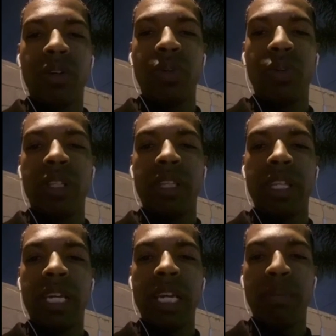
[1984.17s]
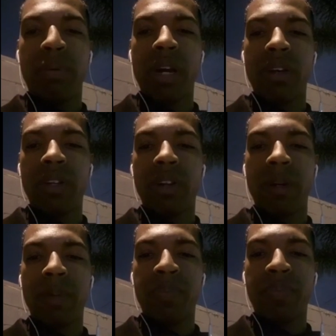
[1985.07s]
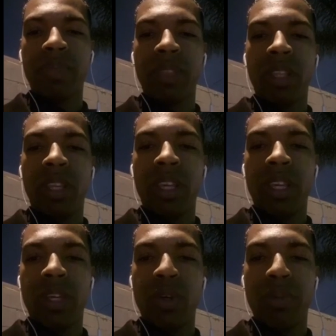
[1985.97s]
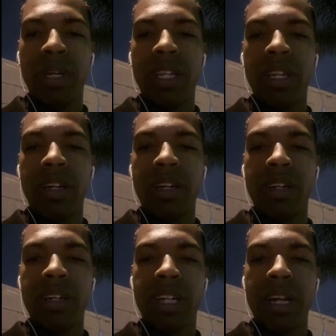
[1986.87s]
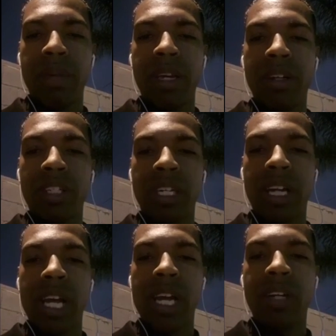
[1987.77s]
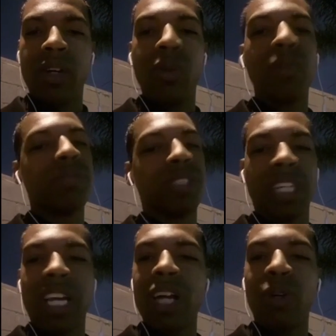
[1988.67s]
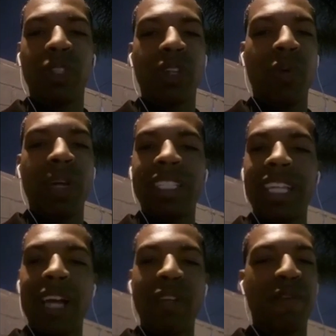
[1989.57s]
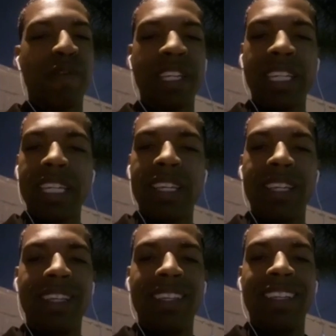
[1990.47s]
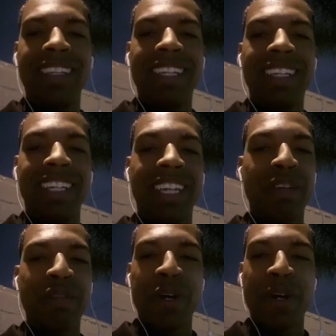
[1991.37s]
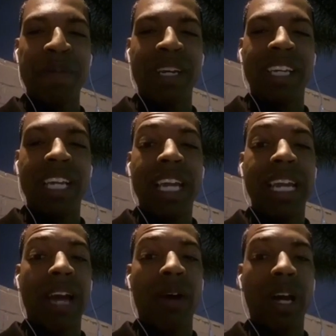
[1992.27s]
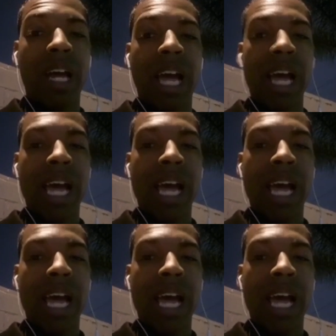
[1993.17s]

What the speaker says: the thing, and I'm proud of y'all. You'll be there. I'm here. Chicago. Chicago is always in the house. Philly. Love y'all, man. Now, I